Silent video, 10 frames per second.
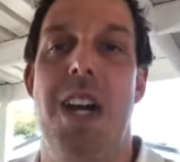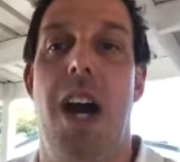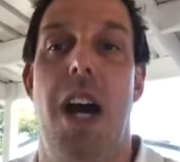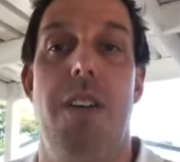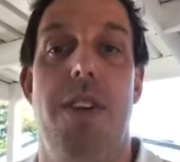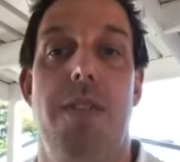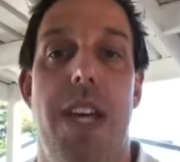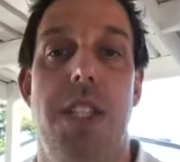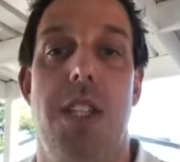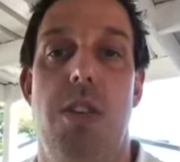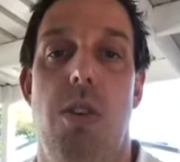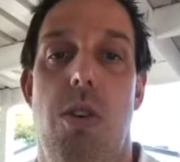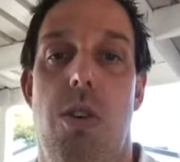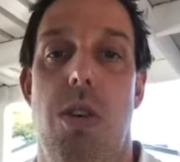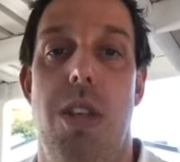If you've injured
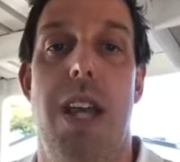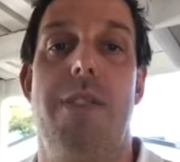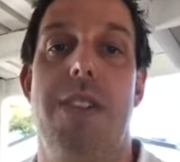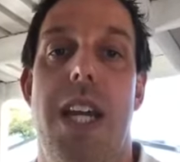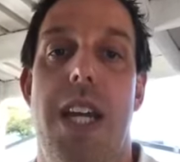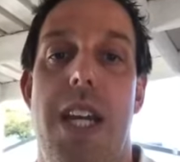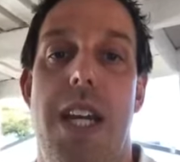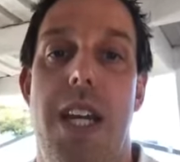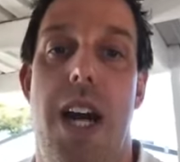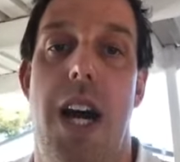your left knee,